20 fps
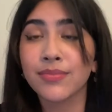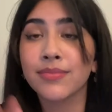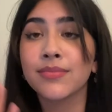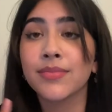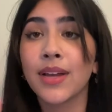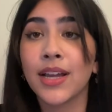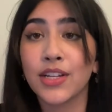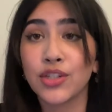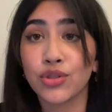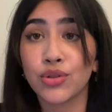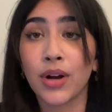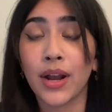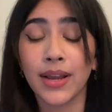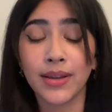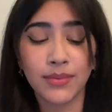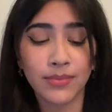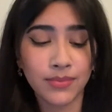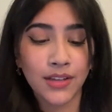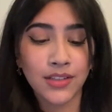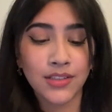and try.
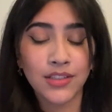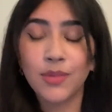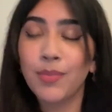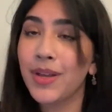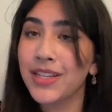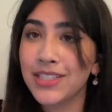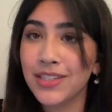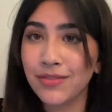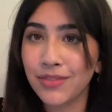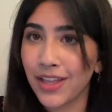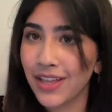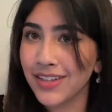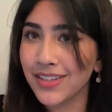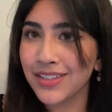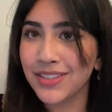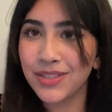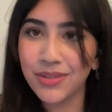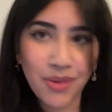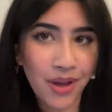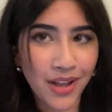So best of luck
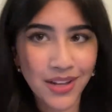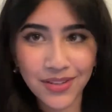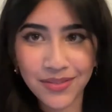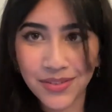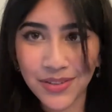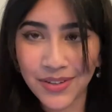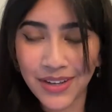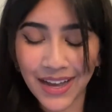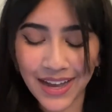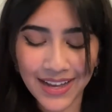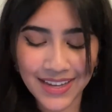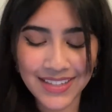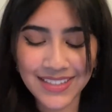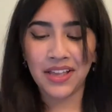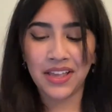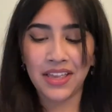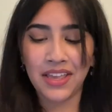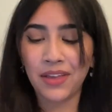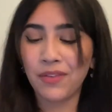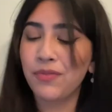to all of you guys.
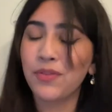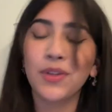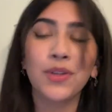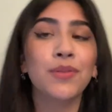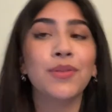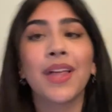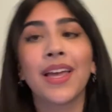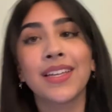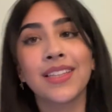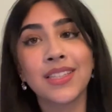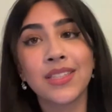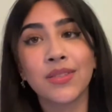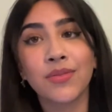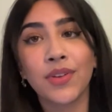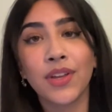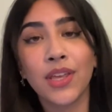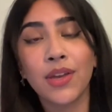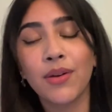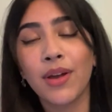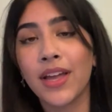If you like this
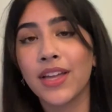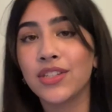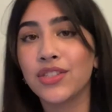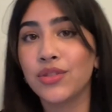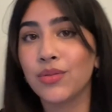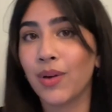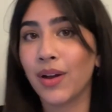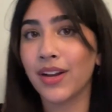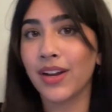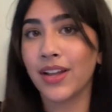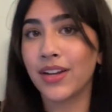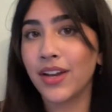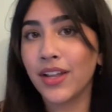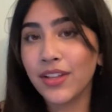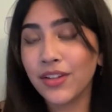video and you want another